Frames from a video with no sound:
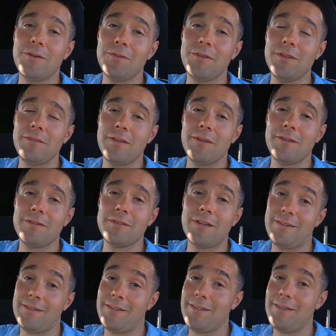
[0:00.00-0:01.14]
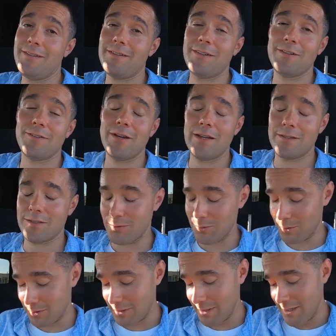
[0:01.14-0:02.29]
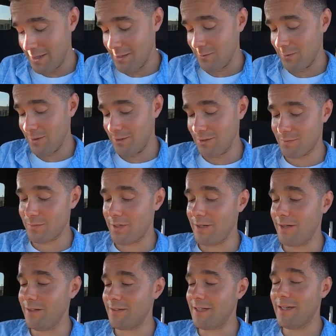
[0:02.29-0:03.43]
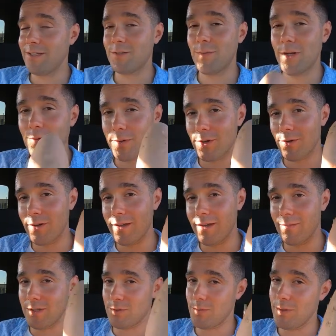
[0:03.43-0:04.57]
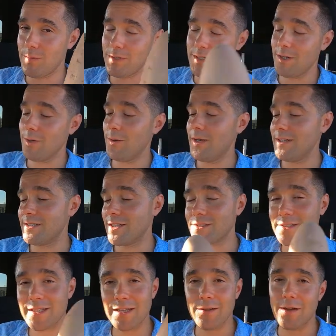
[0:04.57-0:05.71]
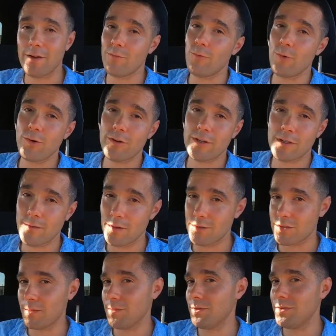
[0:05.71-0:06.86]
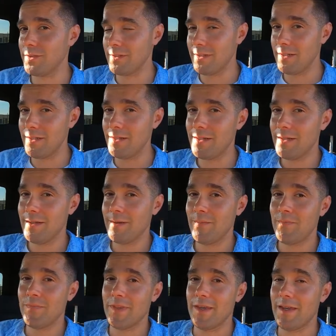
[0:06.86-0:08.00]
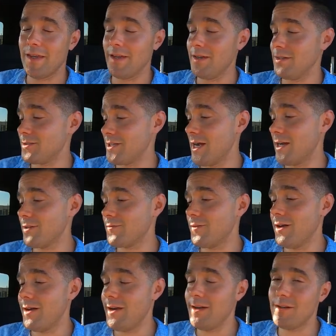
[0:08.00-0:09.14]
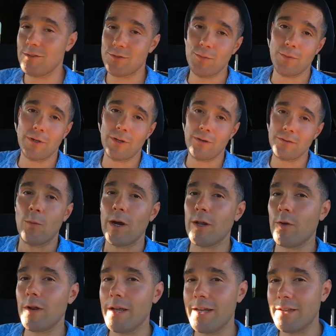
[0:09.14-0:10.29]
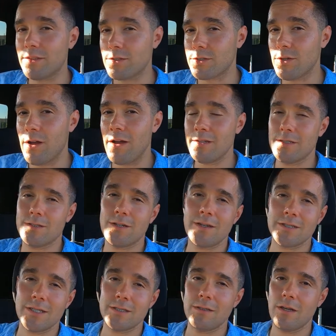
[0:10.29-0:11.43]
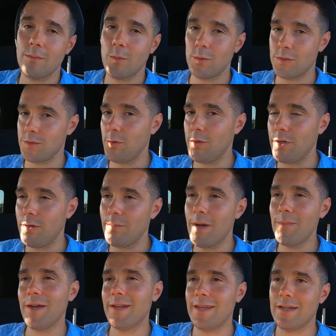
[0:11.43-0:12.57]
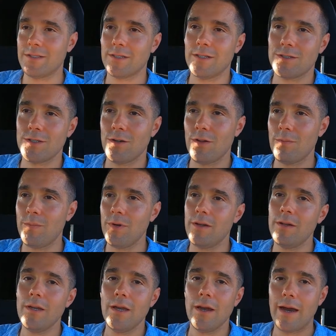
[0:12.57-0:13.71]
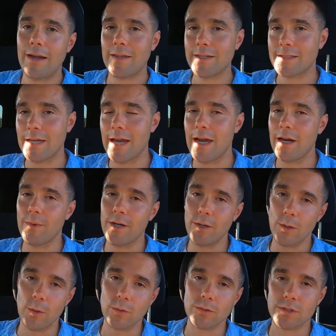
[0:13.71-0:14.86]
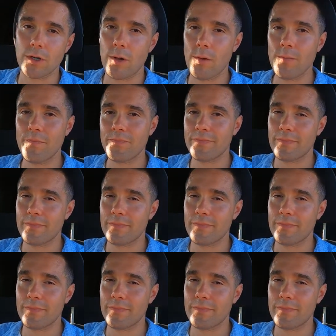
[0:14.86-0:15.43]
healthy things I did in grad school was my canned tomato puree and my sweet potato. It doesn't take a lot of work. It's very simple to eat and satisfying and super healthy. Why don't I get the sauce? The sauce has a lot more sodium. I'm not anti-salt, but I like to add my own salt